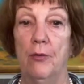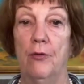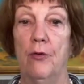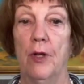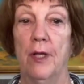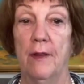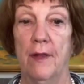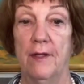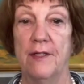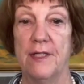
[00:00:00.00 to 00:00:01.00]
during
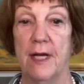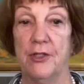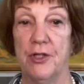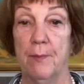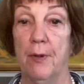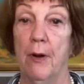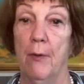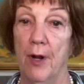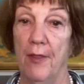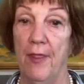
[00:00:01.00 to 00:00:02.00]
the discussion. But I want to